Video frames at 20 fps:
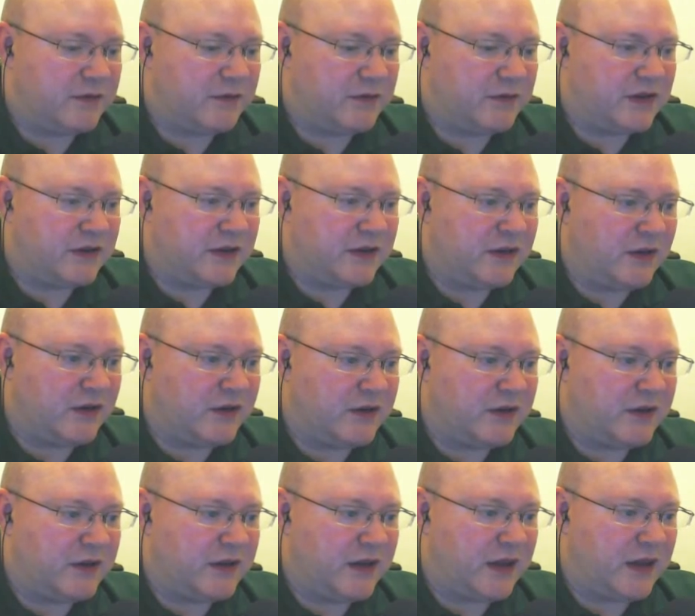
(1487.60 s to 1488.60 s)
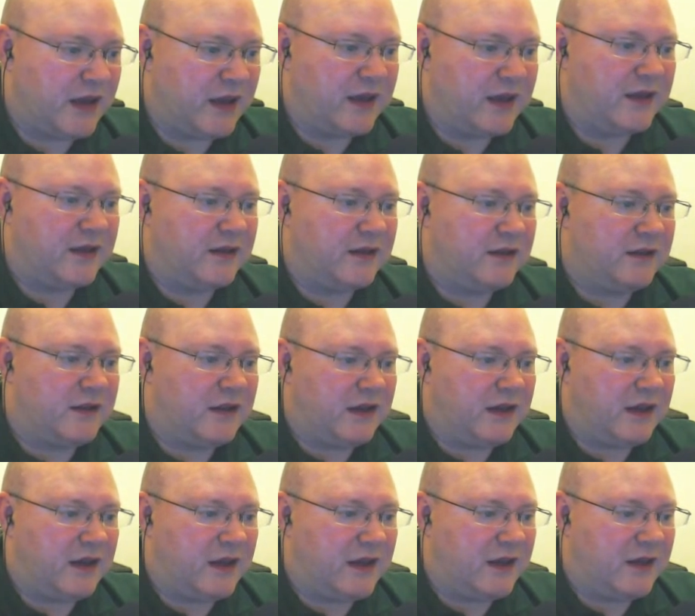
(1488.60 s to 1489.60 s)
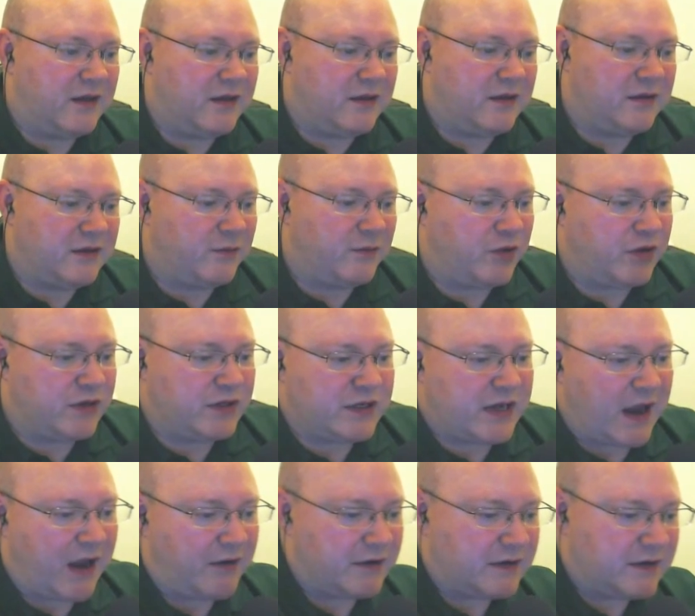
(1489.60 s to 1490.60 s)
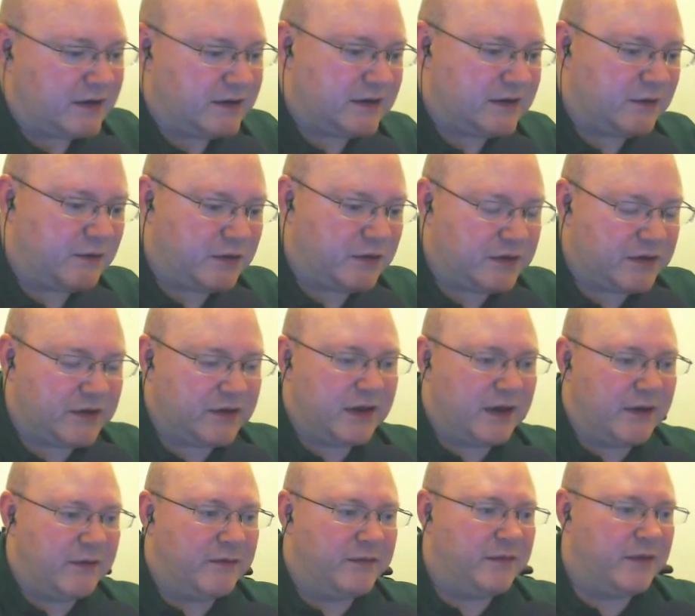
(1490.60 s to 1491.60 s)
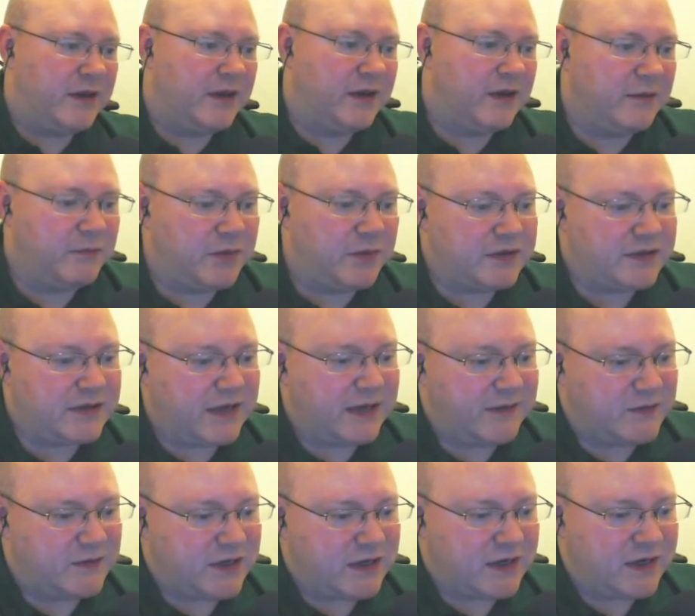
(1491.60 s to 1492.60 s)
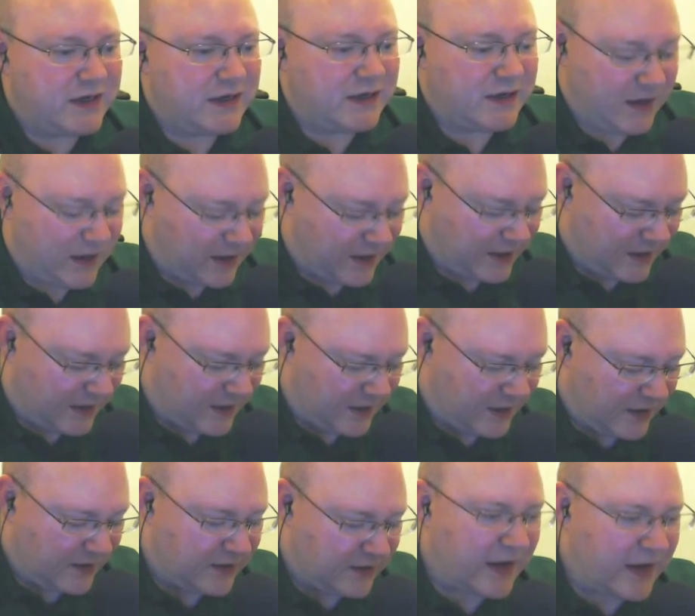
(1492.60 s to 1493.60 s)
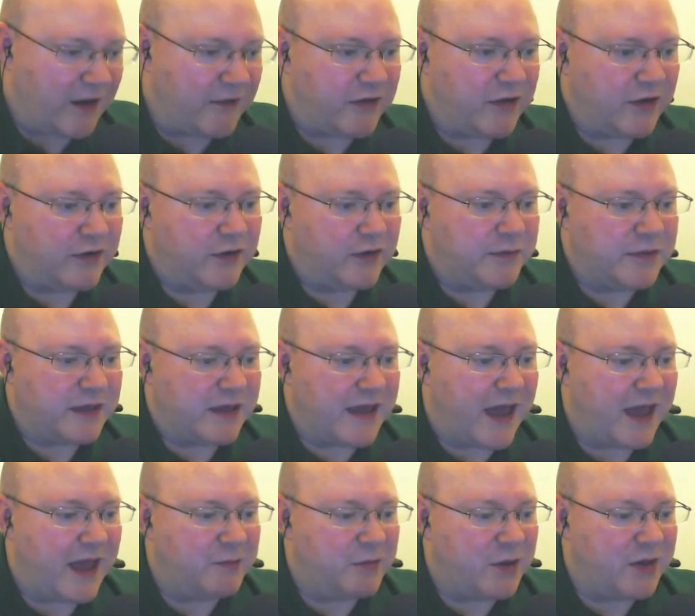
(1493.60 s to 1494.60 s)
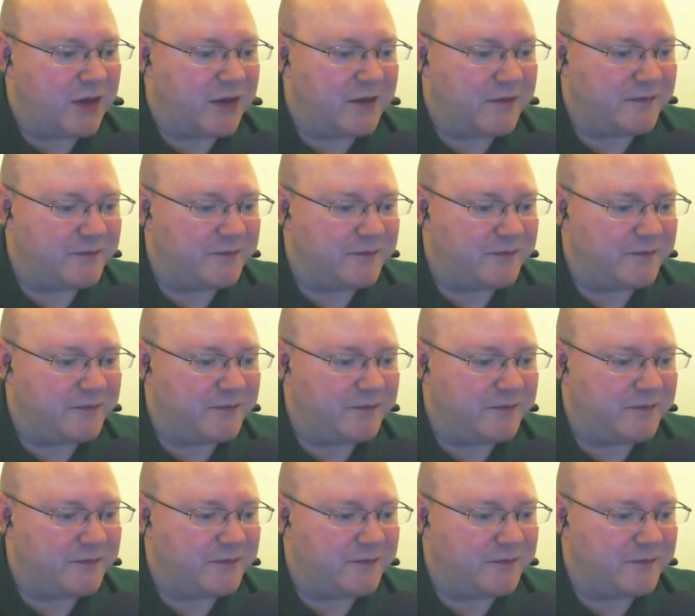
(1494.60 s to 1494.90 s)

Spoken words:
certainly not the British characters that were perceived in Carry On Up the Khyber,